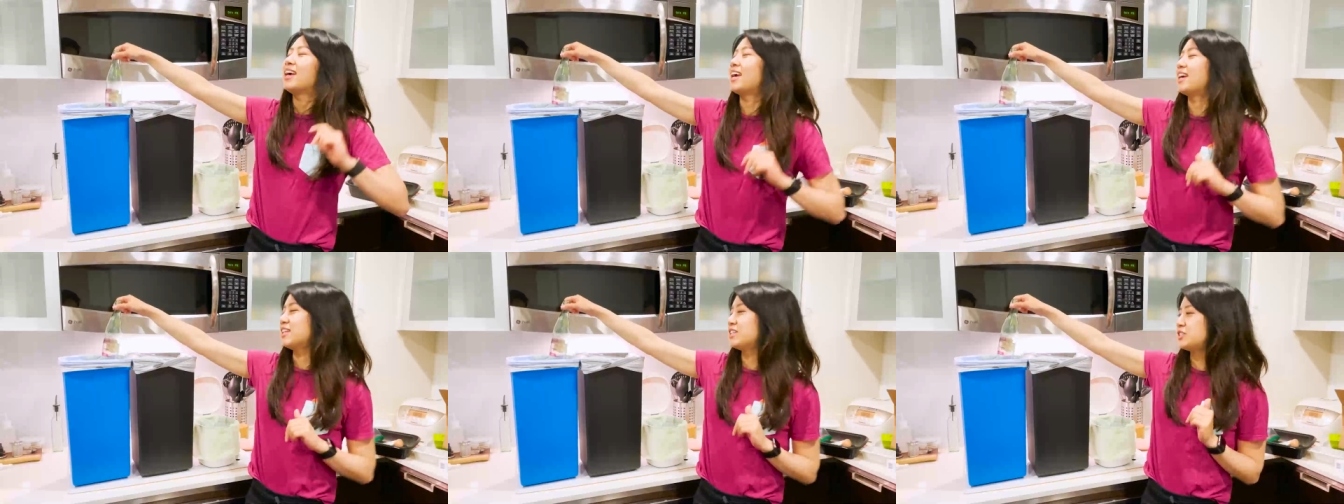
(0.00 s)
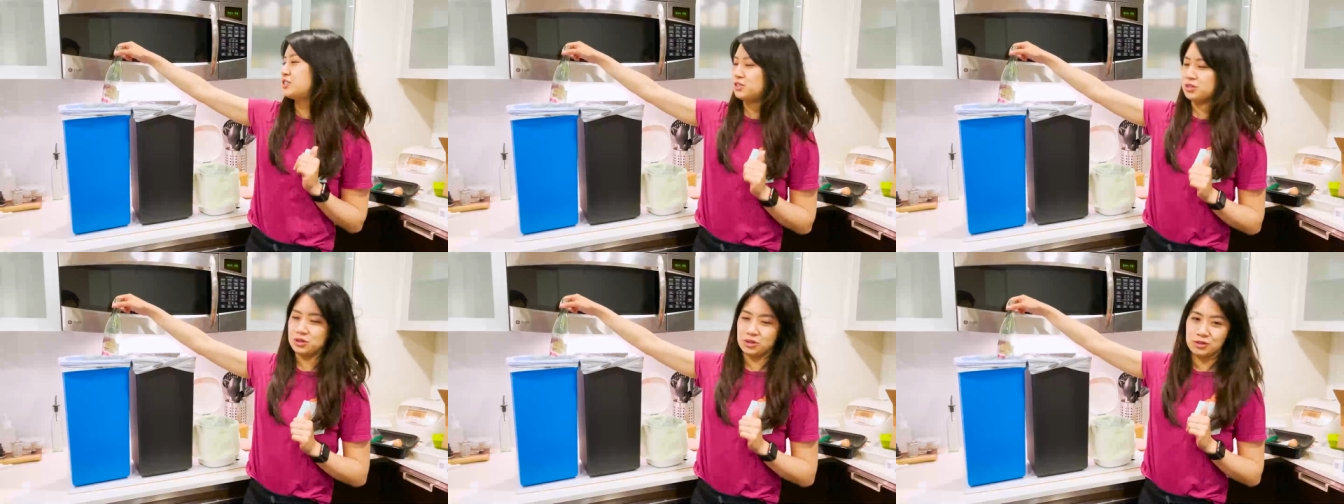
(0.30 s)

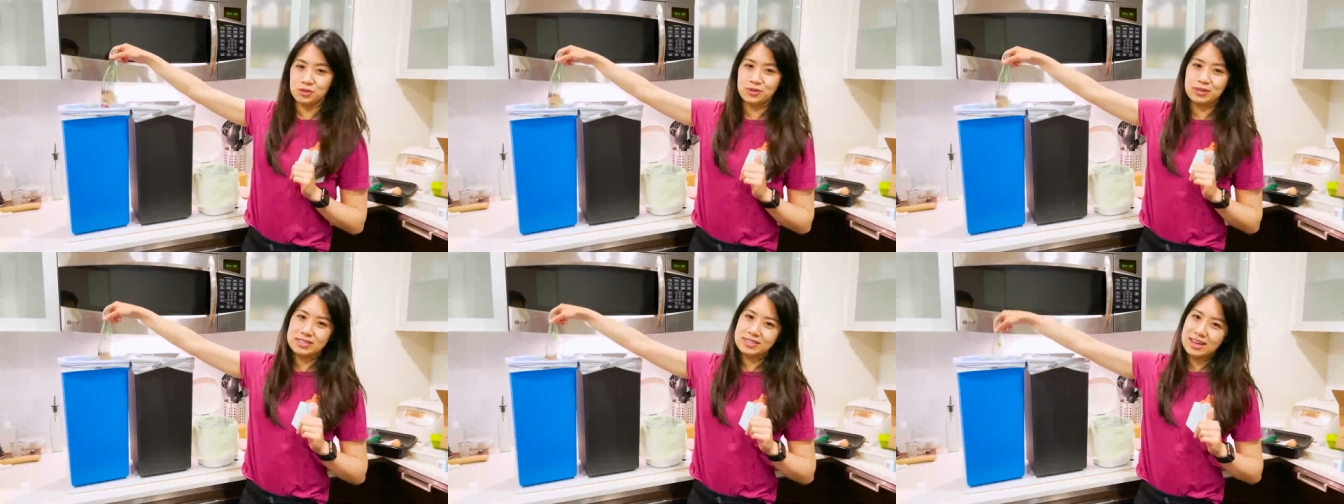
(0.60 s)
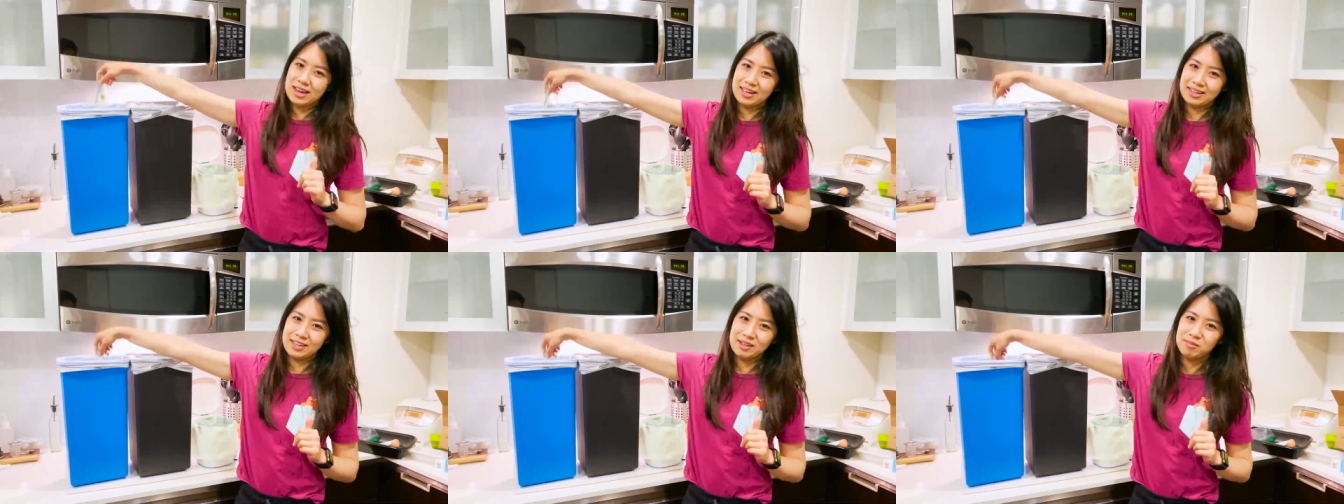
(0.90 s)
into the
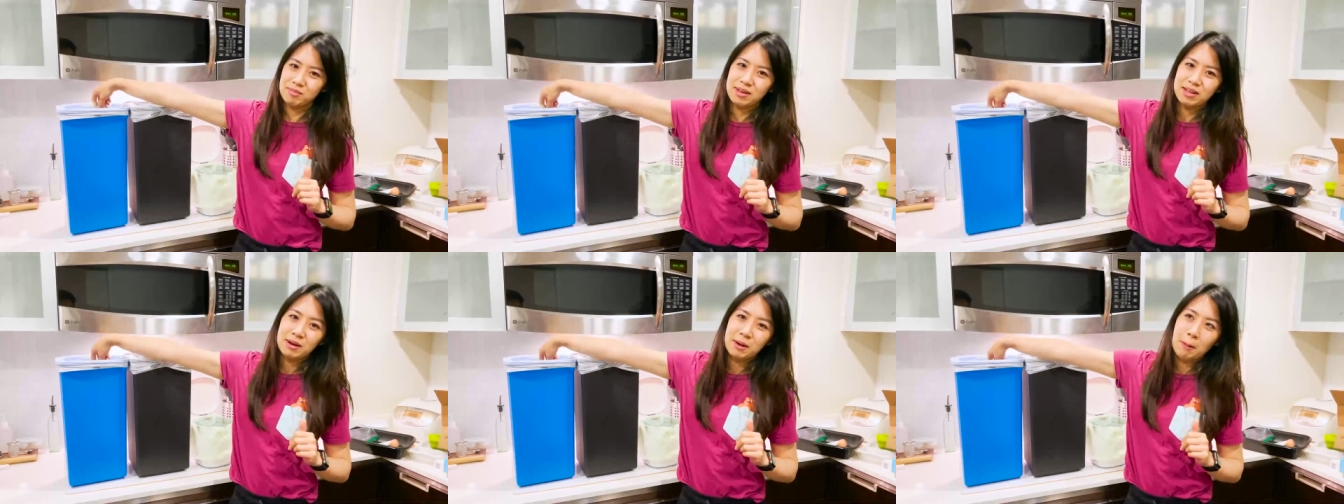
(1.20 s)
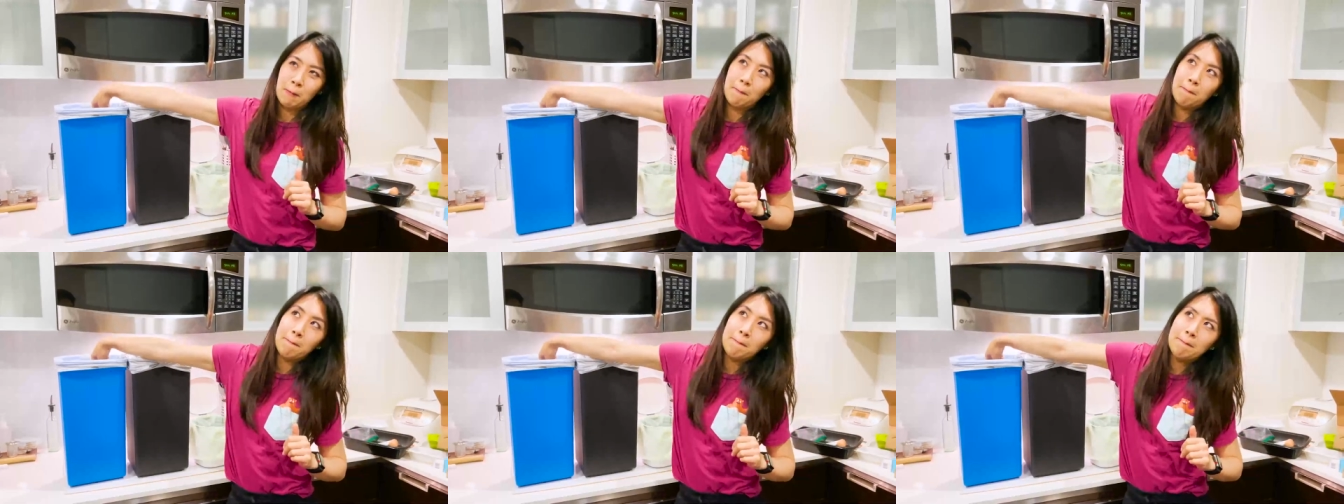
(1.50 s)
recycling
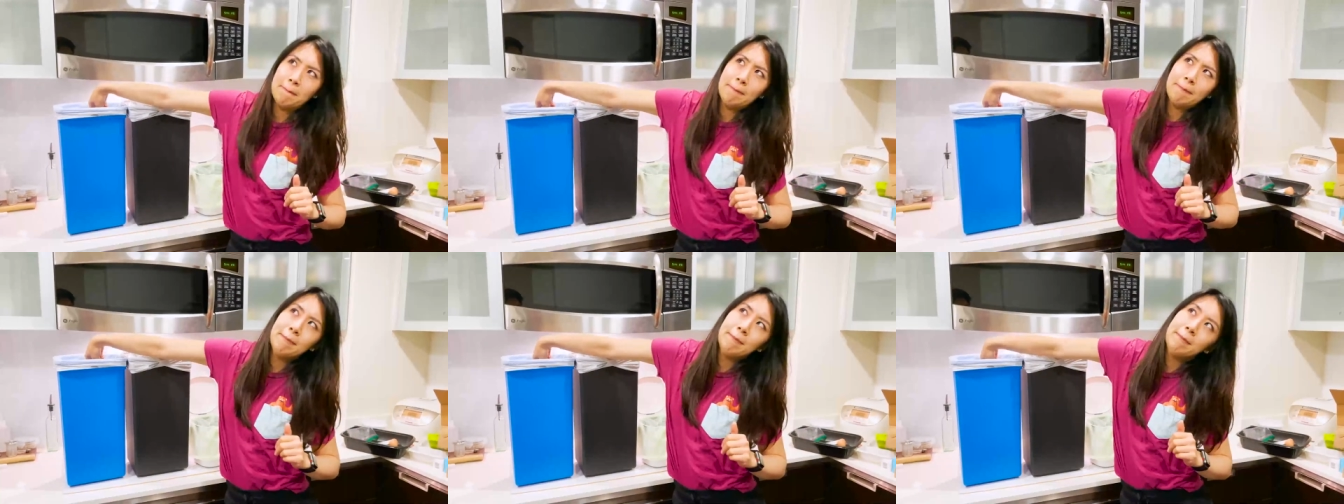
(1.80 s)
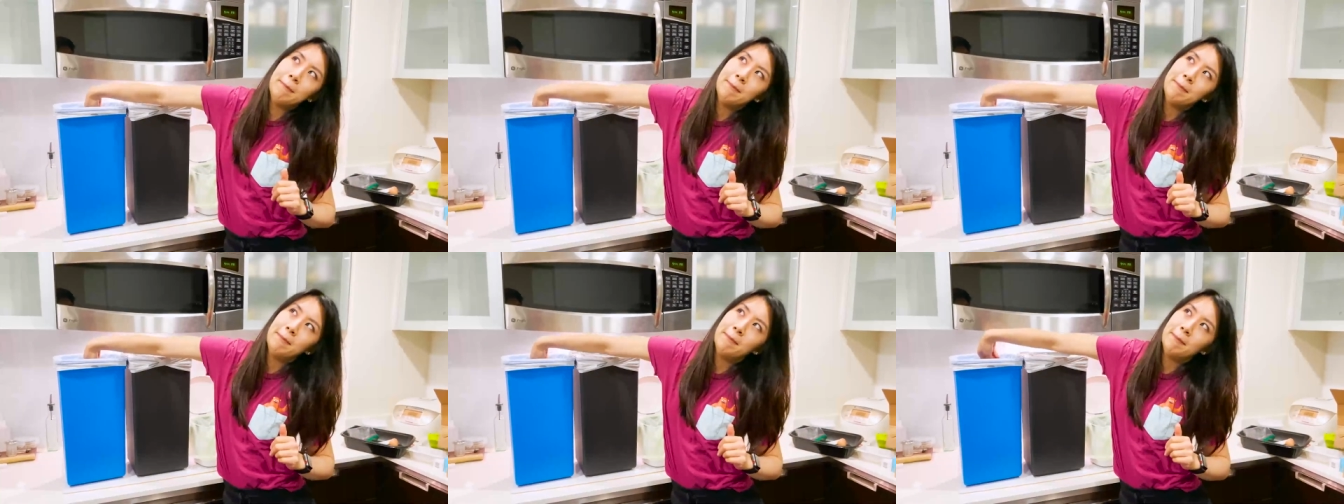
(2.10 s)

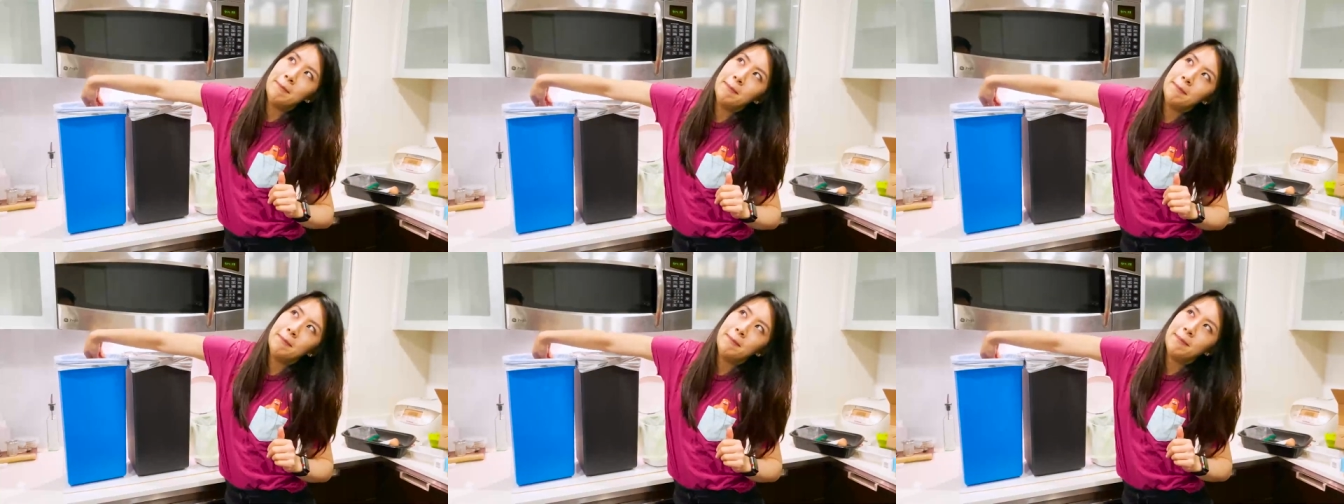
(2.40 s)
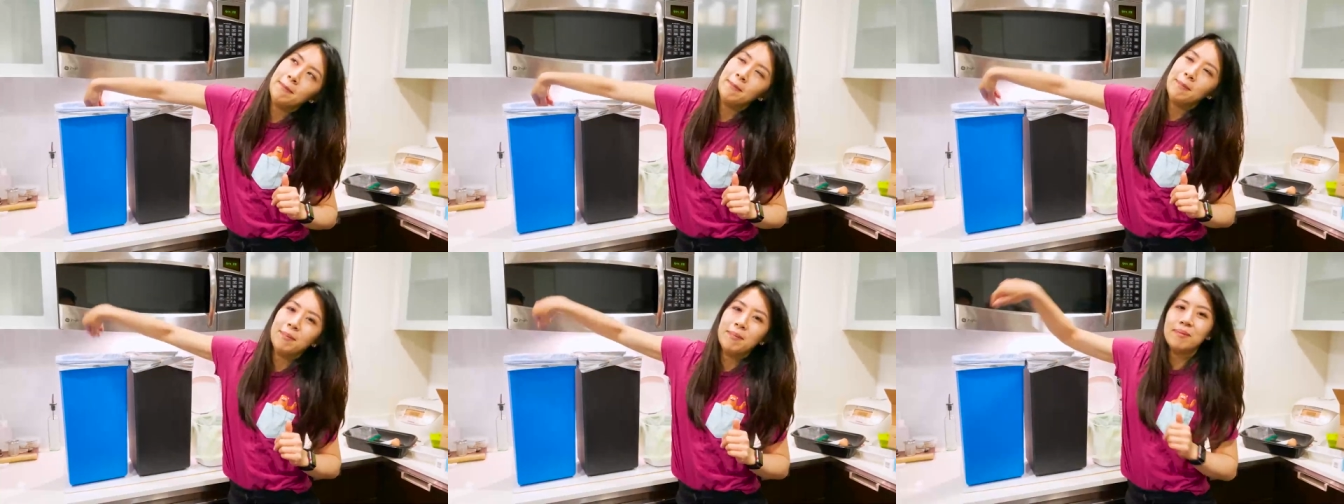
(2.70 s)
bin.